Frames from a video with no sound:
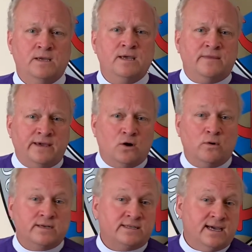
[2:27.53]
They go on
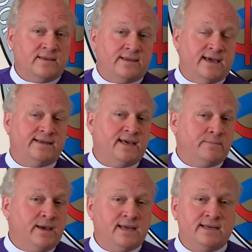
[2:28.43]
to say that date
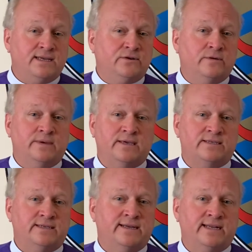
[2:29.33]
may need to be
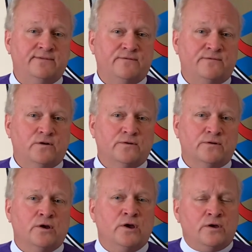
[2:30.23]
extended even
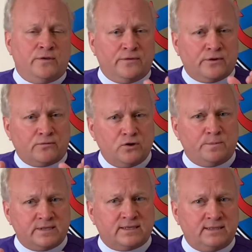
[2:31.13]
further. The group
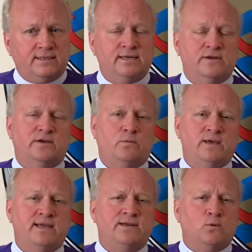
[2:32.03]
is clear that we
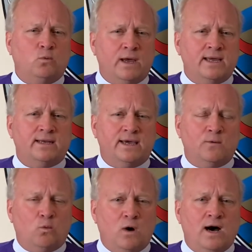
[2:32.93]
need to wait
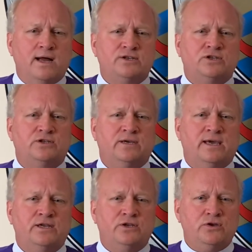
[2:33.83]
and watch
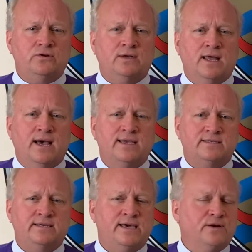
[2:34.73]
and utilize
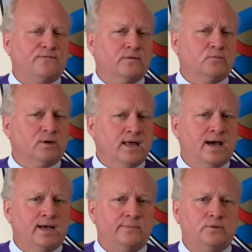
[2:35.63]
data from
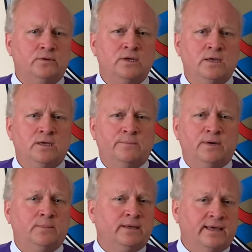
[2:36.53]
reliable
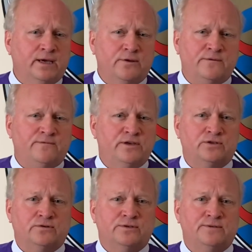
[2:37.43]
public health
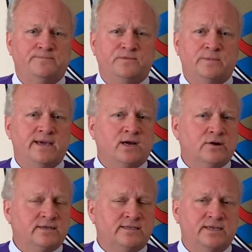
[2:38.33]
officials to make our
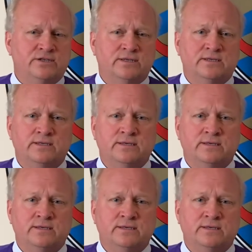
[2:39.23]
decisions.